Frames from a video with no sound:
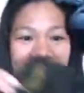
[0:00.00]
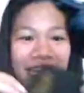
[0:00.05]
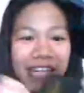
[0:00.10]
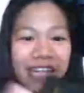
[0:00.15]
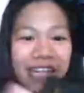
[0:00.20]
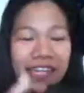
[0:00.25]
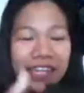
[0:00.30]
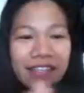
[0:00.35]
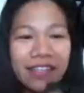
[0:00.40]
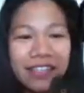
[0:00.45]

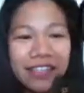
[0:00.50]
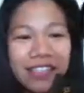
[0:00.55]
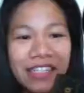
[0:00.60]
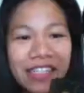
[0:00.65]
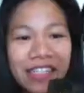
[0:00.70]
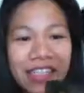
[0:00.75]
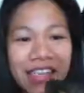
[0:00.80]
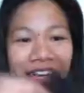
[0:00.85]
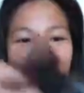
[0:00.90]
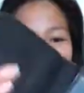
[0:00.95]
and the
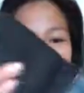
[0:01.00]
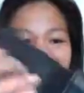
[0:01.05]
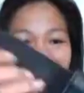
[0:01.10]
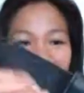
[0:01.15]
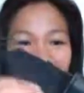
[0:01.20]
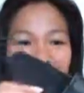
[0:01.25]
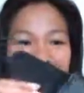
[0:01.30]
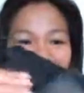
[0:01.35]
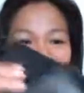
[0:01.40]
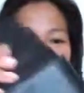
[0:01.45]
synthetic
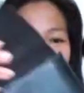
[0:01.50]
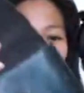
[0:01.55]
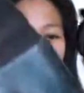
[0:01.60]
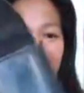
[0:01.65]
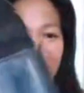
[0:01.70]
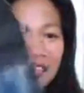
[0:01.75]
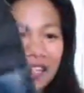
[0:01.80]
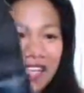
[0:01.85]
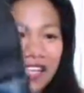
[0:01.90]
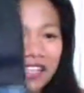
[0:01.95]
case
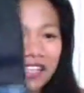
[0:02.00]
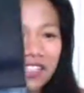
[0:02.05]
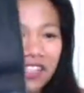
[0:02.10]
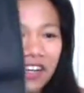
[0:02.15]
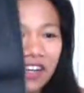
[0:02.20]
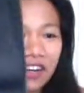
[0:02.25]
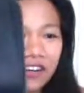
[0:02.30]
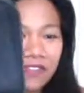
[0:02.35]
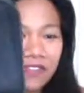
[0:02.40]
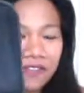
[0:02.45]
has a
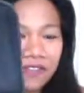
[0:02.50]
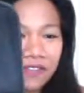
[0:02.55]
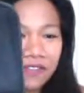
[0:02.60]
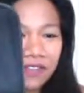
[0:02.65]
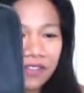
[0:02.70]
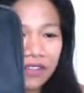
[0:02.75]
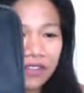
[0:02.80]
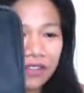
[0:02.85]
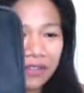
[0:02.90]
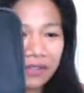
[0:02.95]
soft
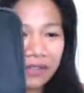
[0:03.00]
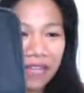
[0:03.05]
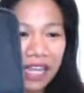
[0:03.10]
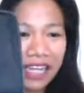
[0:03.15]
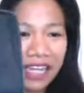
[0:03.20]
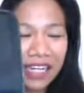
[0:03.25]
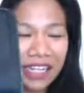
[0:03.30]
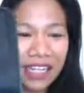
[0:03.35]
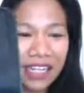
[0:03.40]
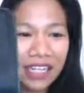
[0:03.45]
uh,
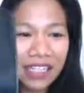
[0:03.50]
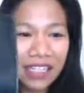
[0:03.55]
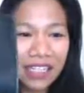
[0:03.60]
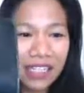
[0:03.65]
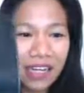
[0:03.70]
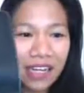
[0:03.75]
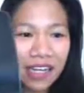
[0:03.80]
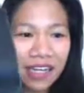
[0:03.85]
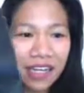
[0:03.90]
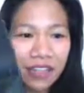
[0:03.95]
lining
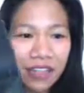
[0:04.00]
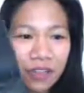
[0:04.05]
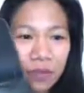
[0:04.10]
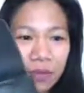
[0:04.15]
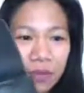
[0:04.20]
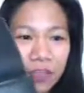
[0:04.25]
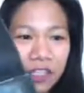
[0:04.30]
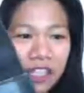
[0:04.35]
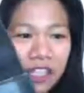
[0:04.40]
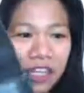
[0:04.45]
inside to
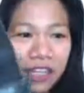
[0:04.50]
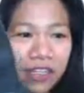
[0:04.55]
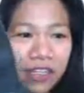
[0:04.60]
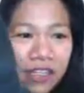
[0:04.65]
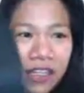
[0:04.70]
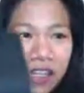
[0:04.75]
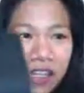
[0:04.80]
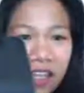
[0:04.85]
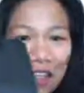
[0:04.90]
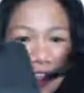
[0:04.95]
protect
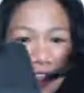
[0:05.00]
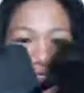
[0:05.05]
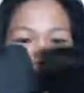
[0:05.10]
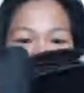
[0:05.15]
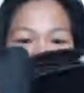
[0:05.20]
the